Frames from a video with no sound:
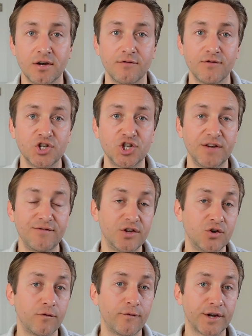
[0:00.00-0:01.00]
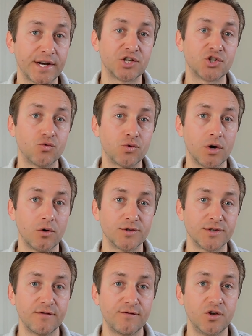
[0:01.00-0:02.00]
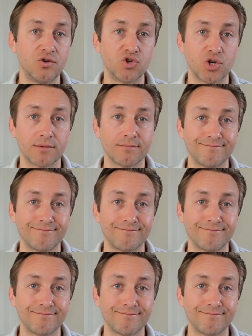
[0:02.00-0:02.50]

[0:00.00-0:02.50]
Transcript: of achieving your financial goals in the future?